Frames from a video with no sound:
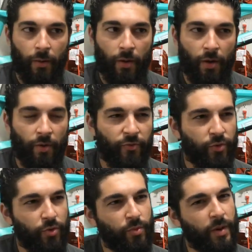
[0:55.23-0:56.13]

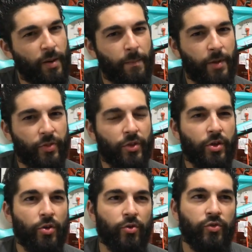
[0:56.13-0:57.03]
a month
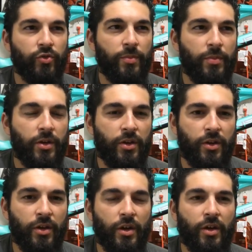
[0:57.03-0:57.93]
ago,
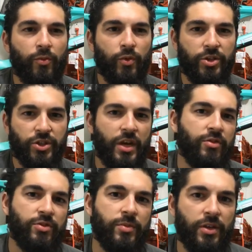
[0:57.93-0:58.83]
somebody reached
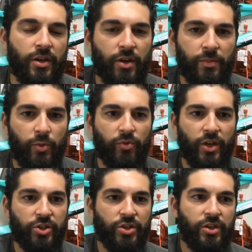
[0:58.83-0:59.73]
out to me. It was
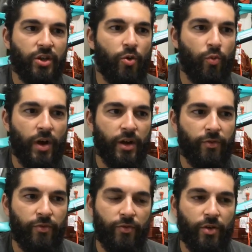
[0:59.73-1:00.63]
actually a
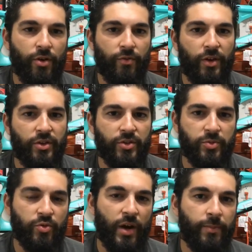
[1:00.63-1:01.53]
wife of a
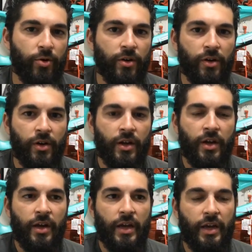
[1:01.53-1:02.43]
subscriber,
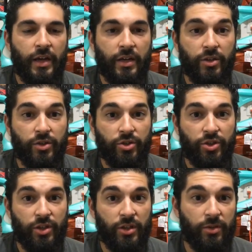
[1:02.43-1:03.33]
and
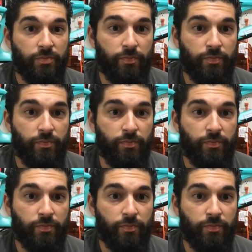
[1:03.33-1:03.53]
she